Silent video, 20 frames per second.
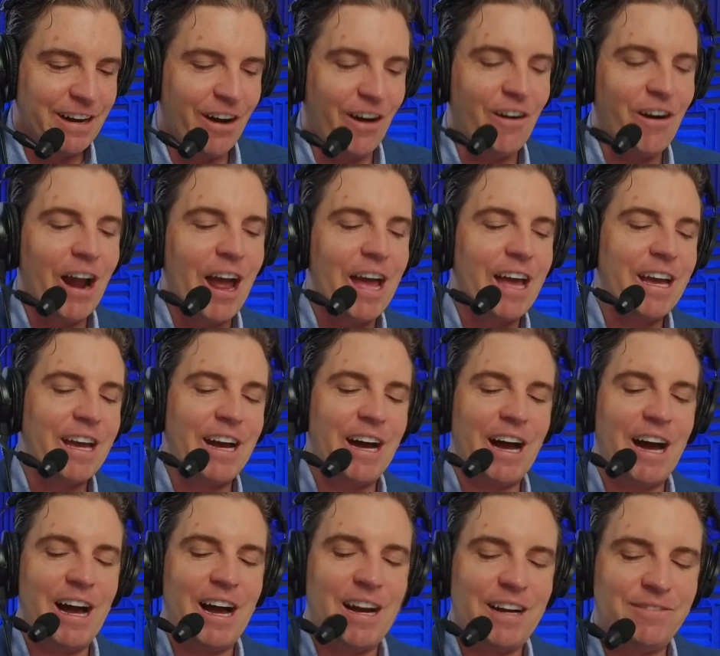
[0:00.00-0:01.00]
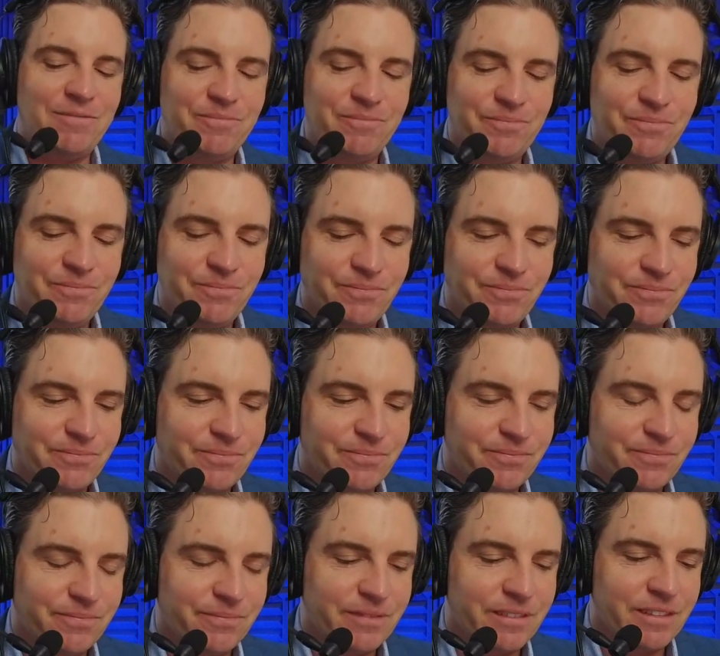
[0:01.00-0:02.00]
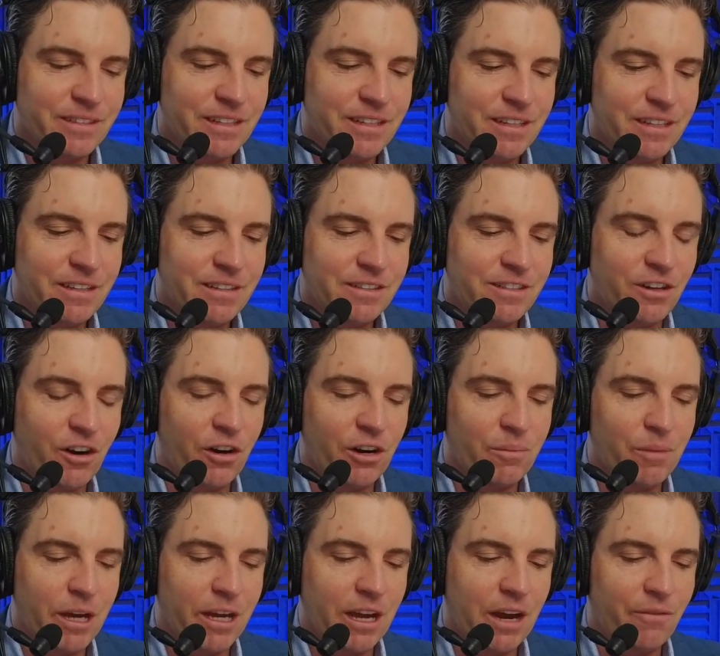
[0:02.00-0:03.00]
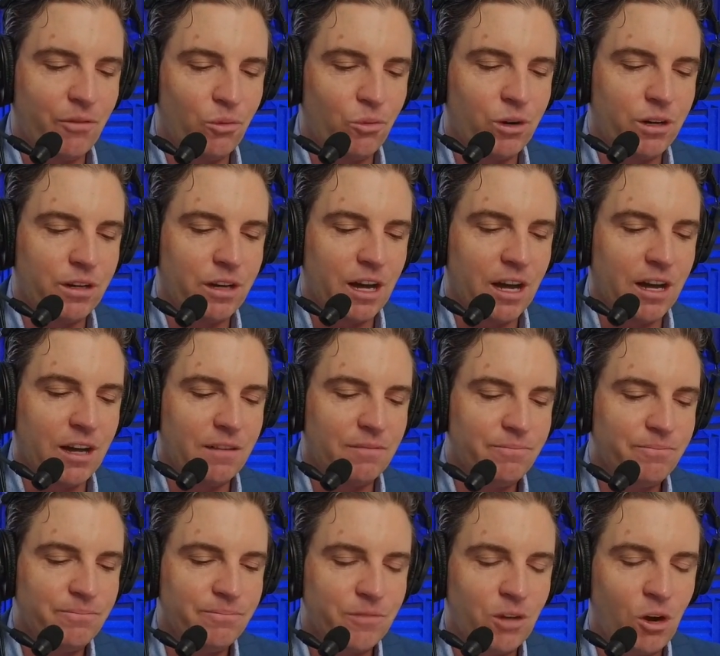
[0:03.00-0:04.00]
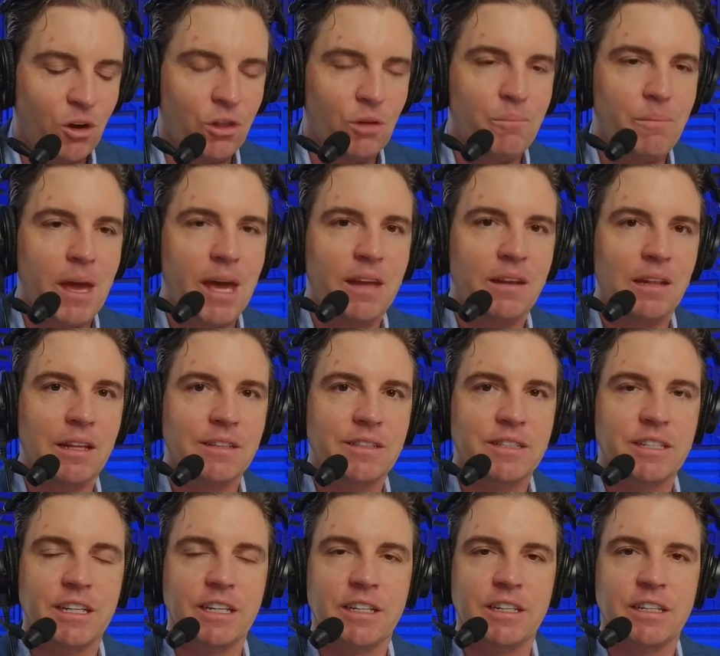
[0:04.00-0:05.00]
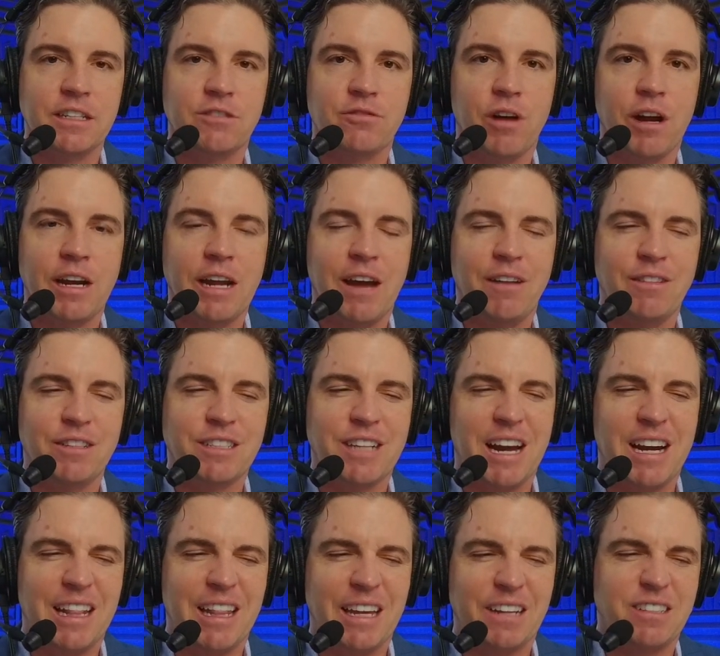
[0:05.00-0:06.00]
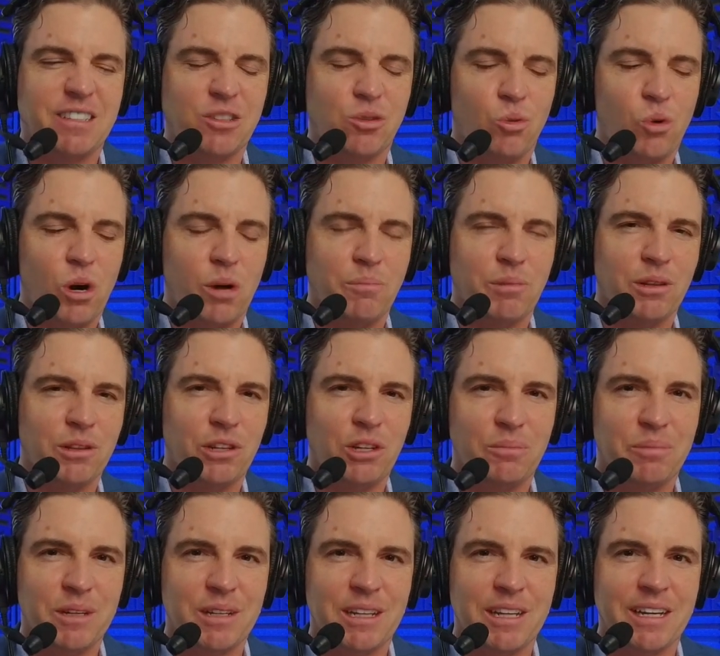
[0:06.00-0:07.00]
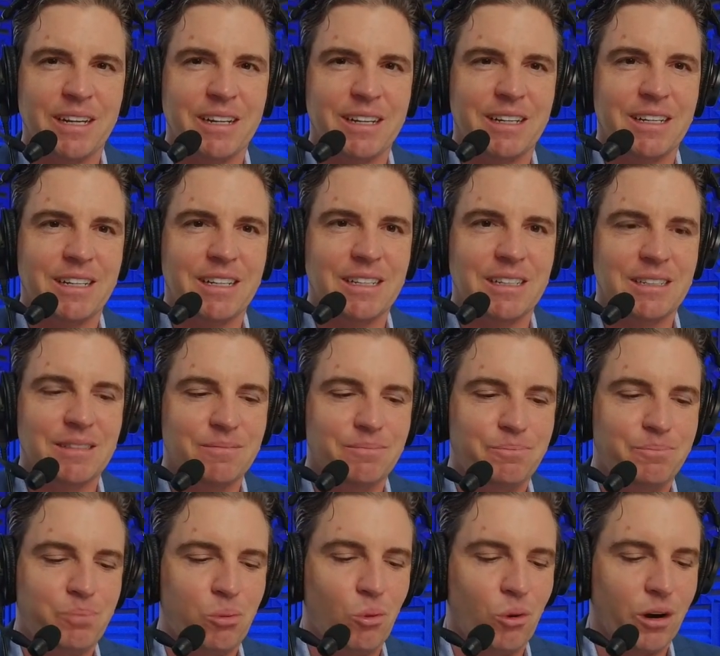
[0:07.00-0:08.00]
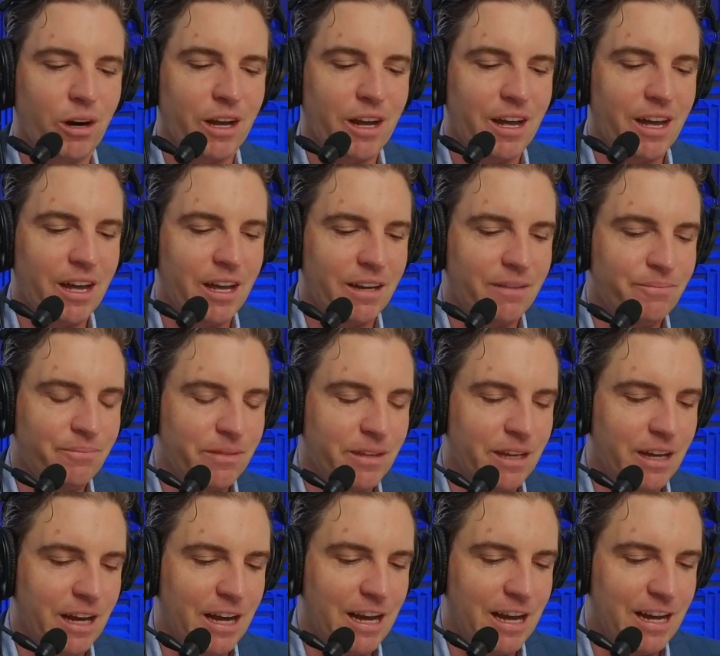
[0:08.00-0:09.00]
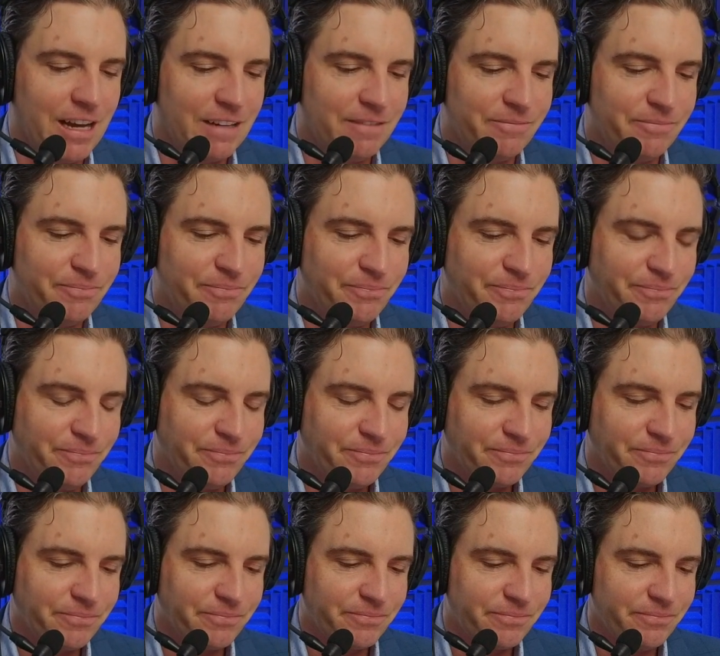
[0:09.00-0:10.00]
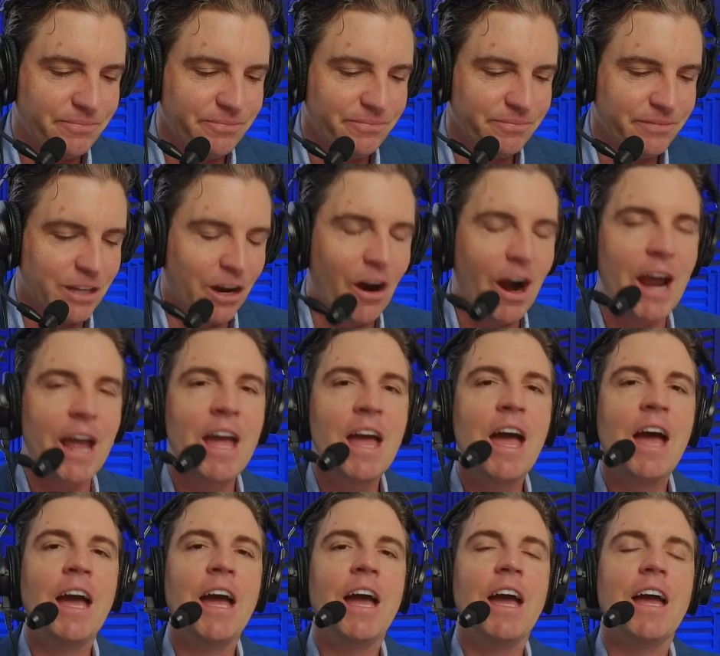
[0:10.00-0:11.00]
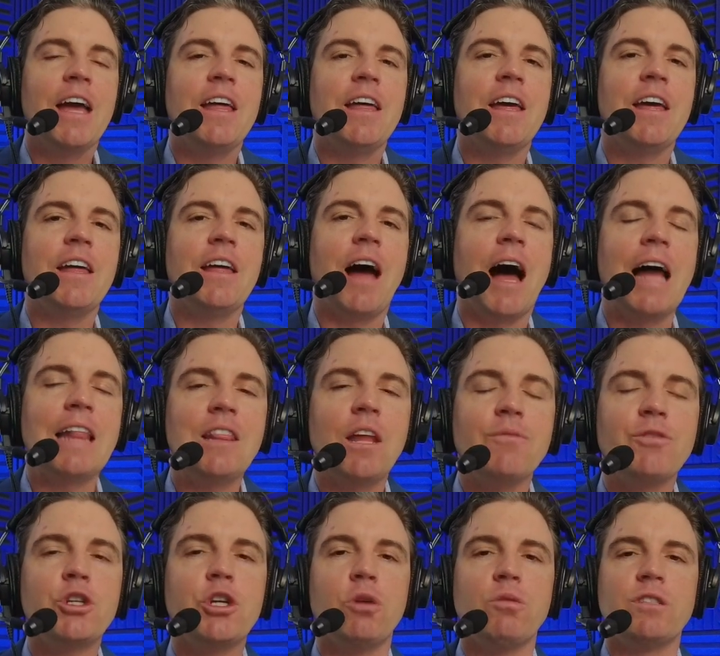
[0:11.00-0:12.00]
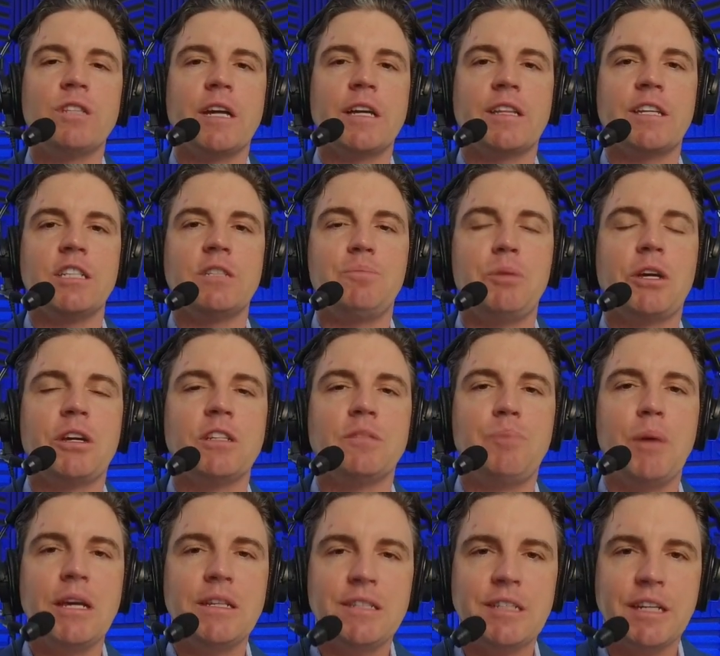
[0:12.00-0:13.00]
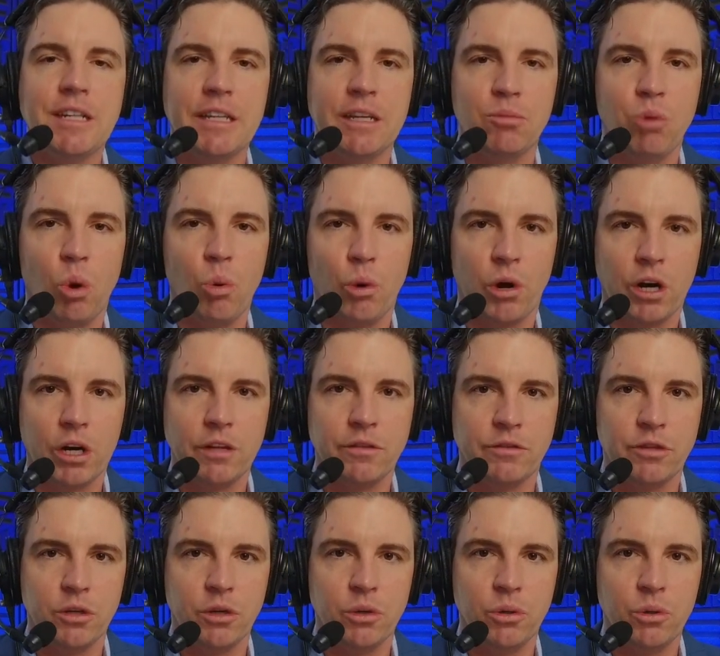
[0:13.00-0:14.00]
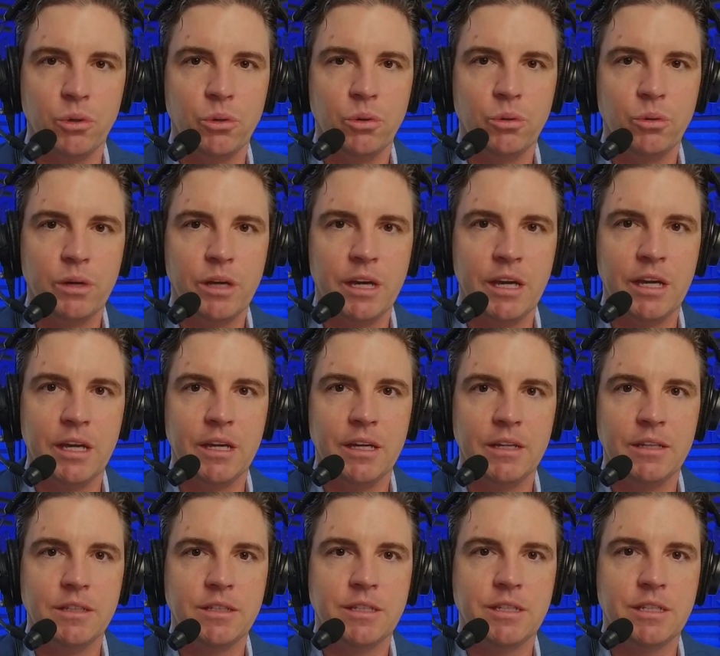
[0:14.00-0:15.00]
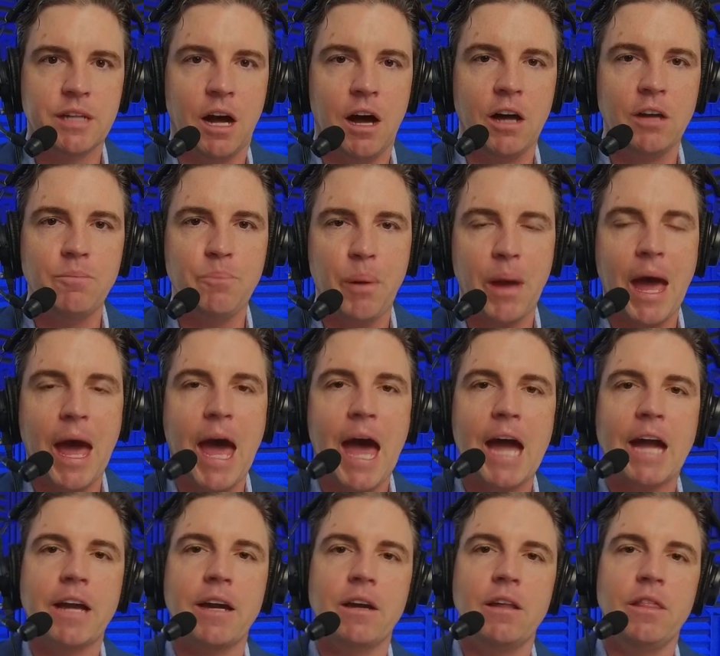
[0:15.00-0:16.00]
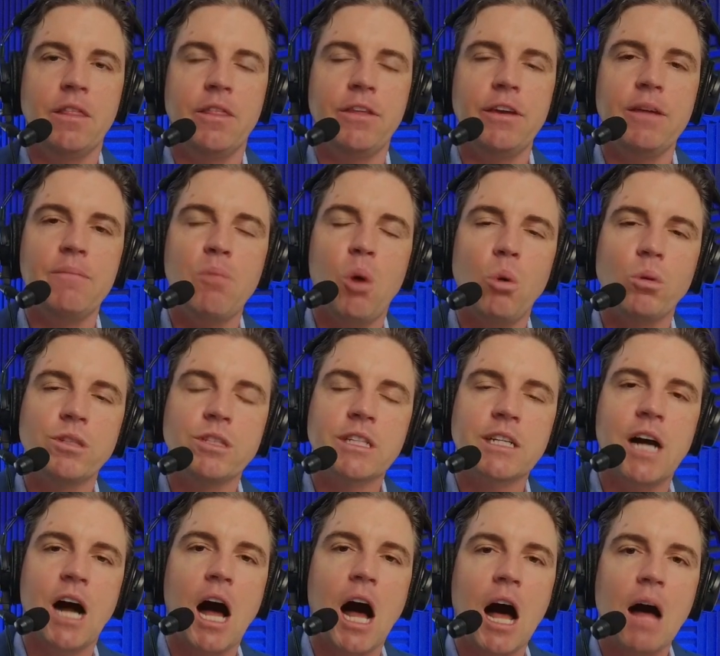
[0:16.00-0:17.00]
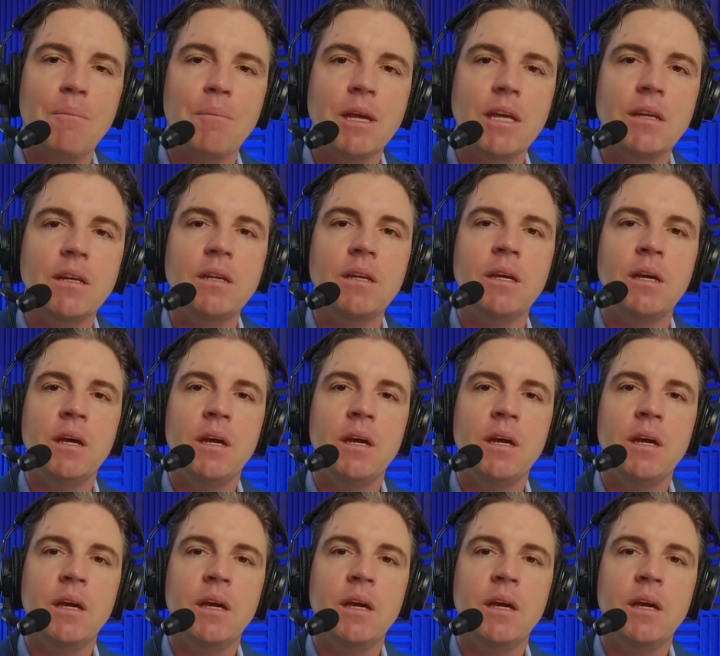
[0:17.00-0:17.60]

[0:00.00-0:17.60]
All right. Um, sorry to make everyone uh, all the men listening to this right now just kind of like squirmed They're a little cringing. bit like oh, yeah. poor guy. Yeah. um, all right. I love shows like this because basically what we're going to do is unpack the most common